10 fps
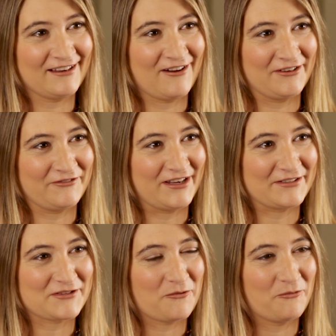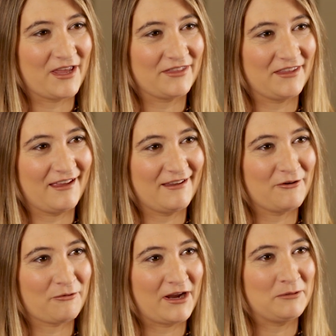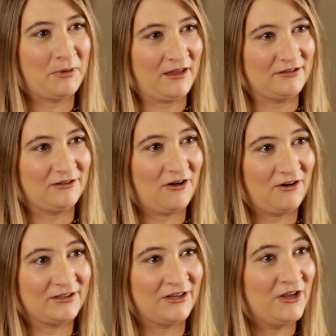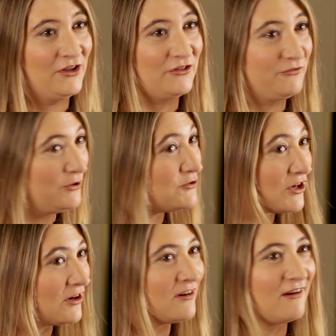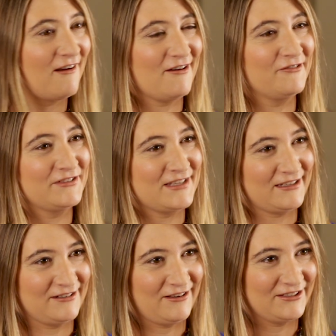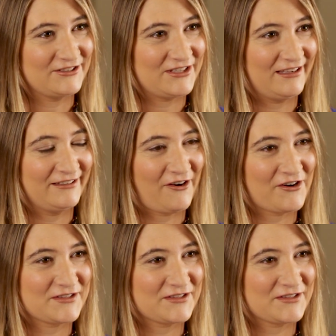conference with a great panel on the future of technology in our